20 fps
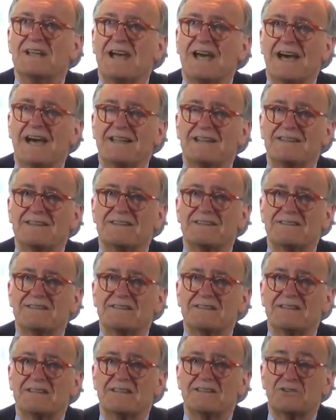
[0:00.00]
And
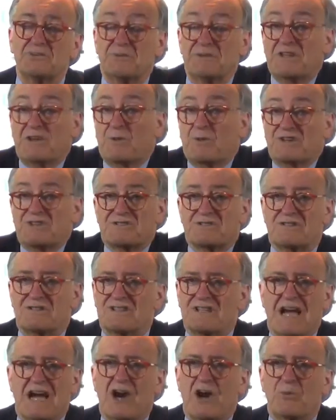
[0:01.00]
to me, the question is
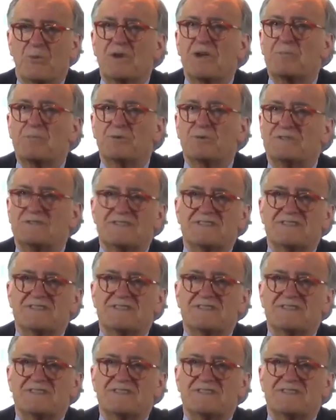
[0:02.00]
how we put